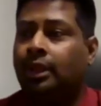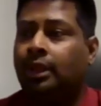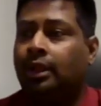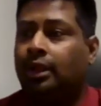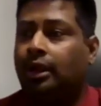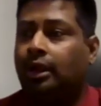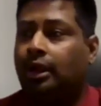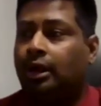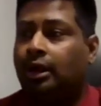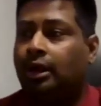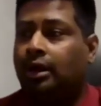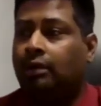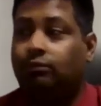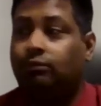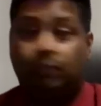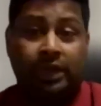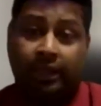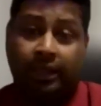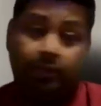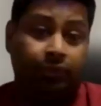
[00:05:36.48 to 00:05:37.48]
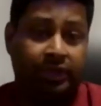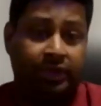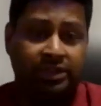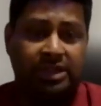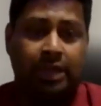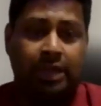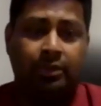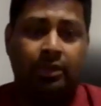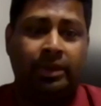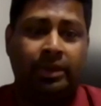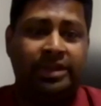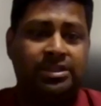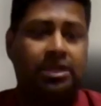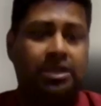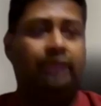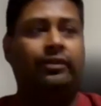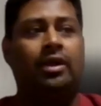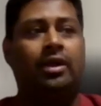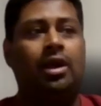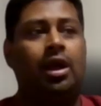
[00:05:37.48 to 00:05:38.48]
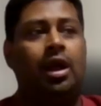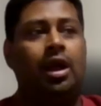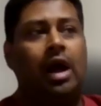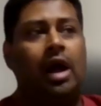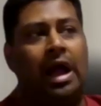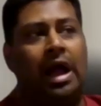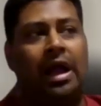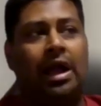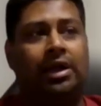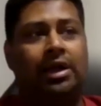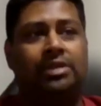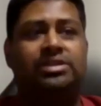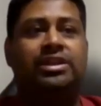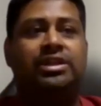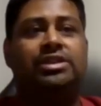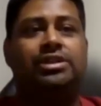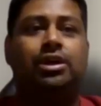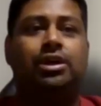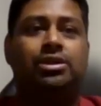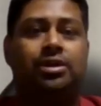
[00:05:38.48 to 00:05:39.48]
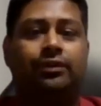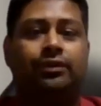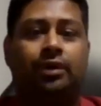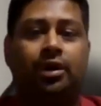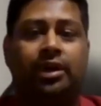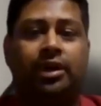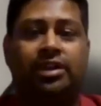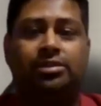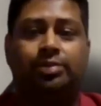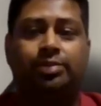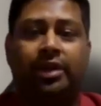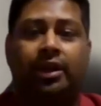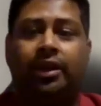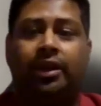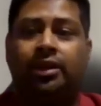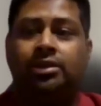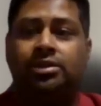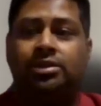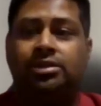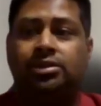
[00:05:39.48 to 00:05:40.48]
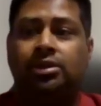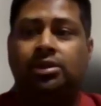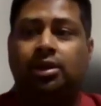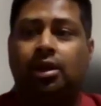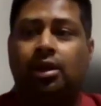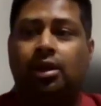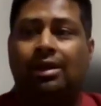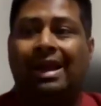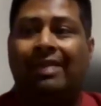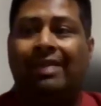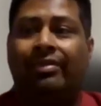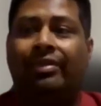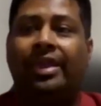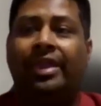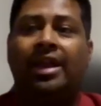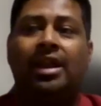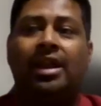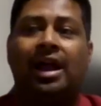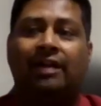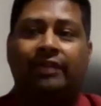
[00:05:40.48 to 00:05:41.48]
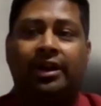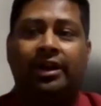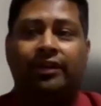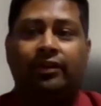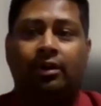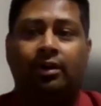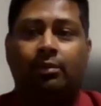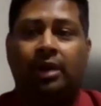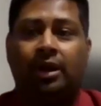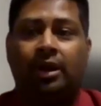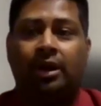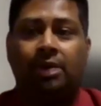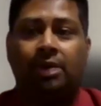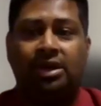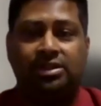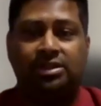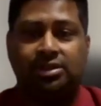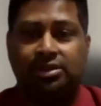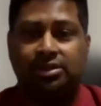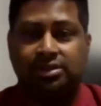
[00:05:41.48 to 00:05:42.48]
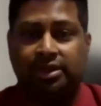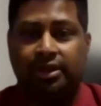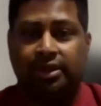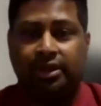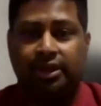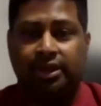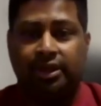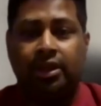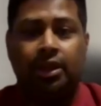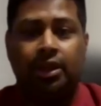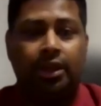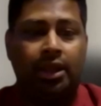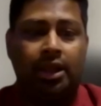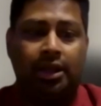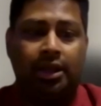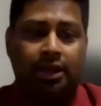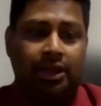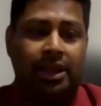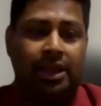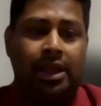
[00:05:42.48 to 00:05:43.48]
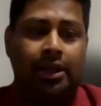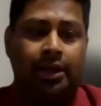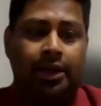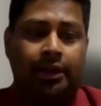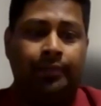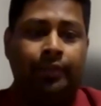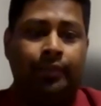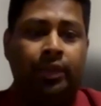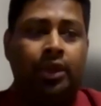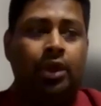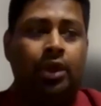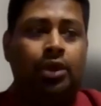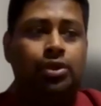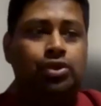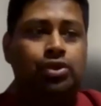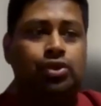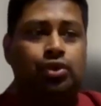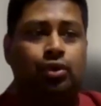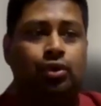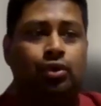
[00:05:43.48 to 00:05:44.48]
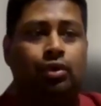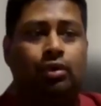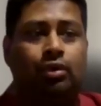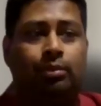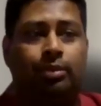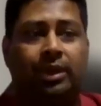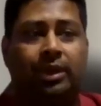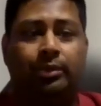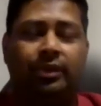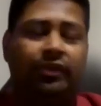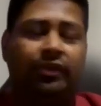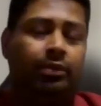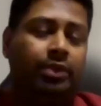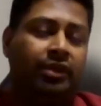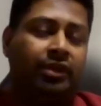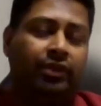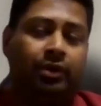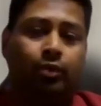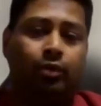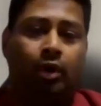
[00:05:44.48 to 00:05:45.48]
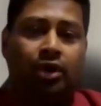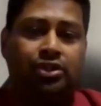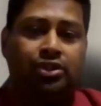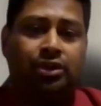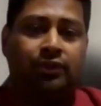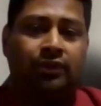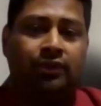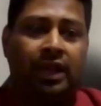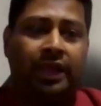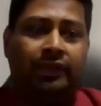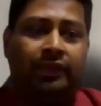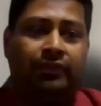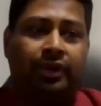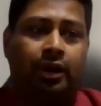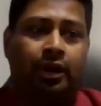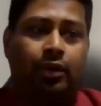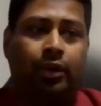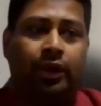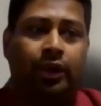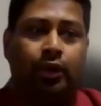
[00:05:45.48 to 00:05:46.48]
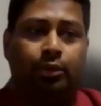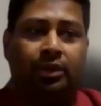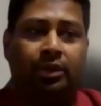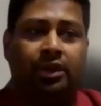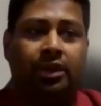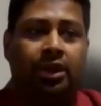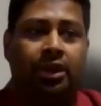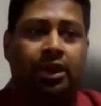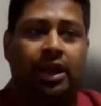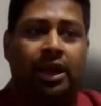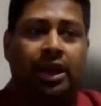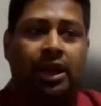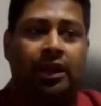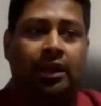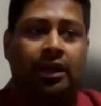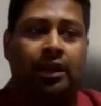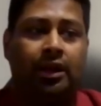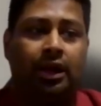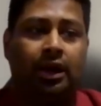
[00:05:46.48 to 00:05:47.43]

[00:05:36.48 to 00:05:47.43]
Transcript: like for example myself. I had a 6 years of work experience, and then I went for my master's degree here in Canada. So people from different walks of life are going to be there, and